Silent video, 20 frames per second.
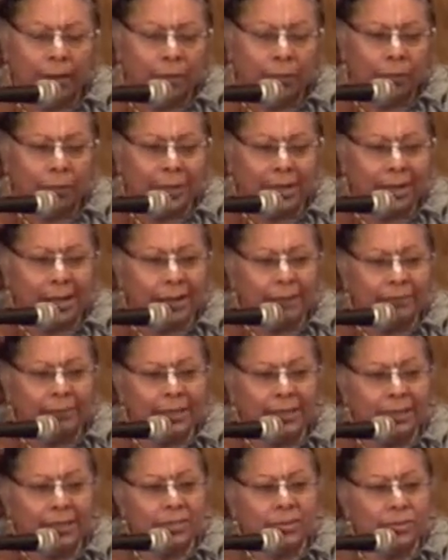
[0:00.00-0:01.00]
we have
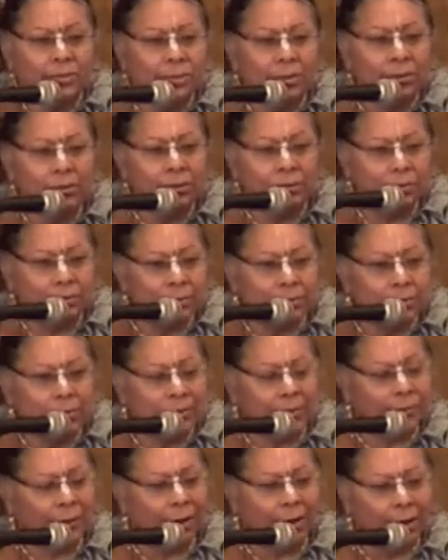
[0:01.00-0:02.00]
many
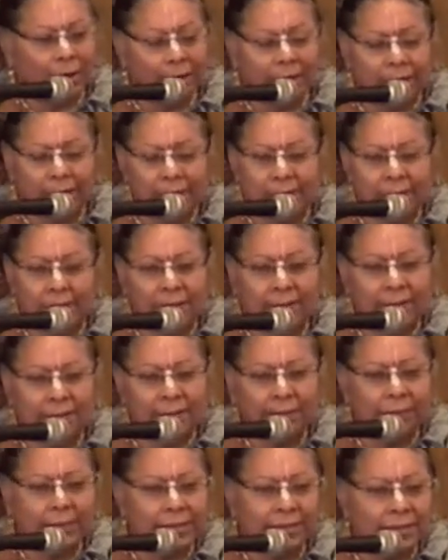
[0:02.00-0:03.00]
pseudo-gurus, but all of us at
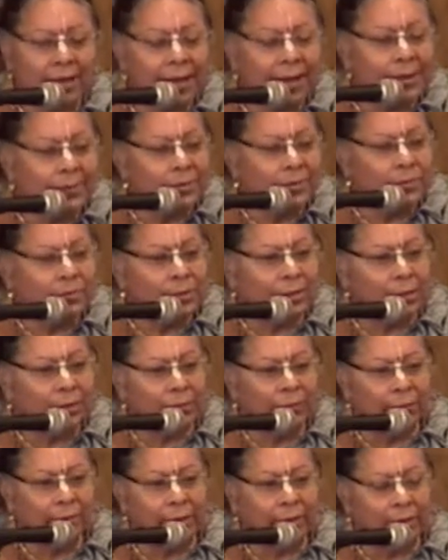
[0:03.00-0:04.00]
different times, we're
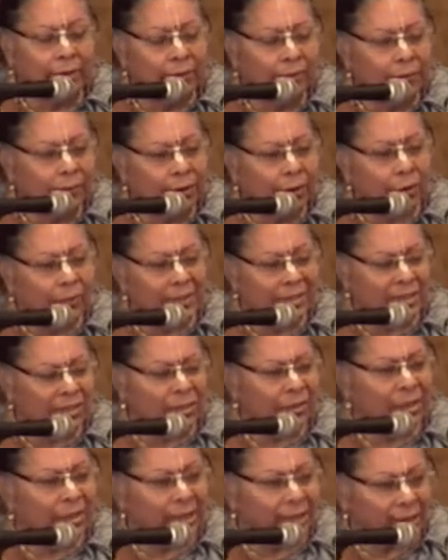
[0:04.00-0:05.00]
always
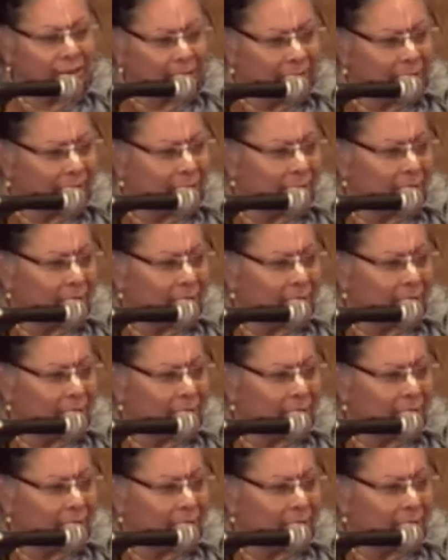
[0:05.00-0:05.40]
looking in